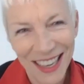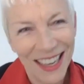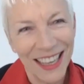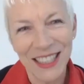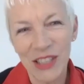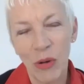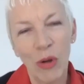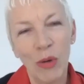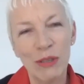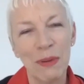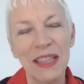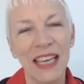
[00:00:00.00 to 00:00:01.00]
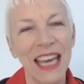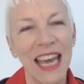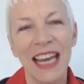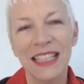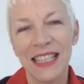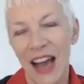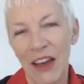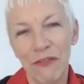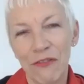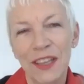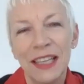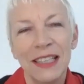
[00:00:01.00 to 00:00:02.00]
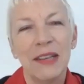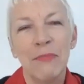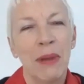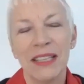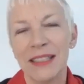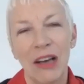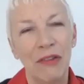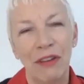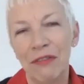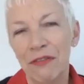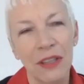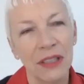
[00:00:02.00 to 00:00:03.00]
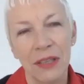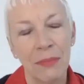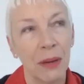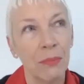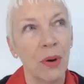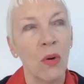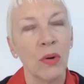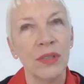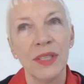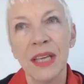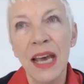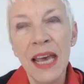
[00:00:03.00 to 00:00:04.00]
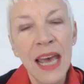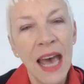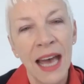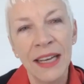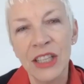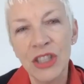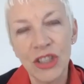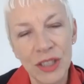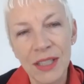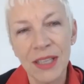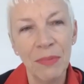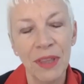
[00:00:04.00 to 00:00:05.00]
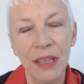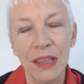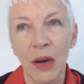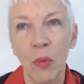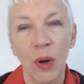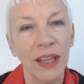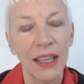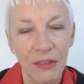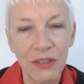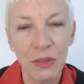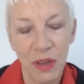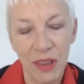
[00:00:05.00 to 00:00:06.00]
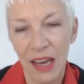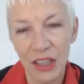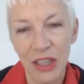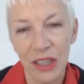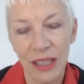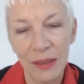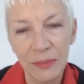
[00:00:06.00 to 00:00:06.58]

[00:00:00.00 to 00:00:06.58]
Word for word: It's always been the case. I feel it in myself, I feel it in my bones. And it's just something that one lives with actually.